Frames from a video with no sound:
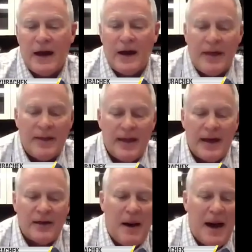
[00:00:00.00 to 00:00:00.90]
That
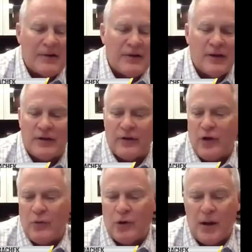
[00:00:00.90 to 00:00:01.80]
is my sense of
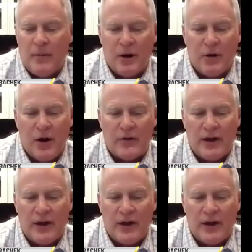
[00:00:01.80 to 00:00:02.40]
humor coming across.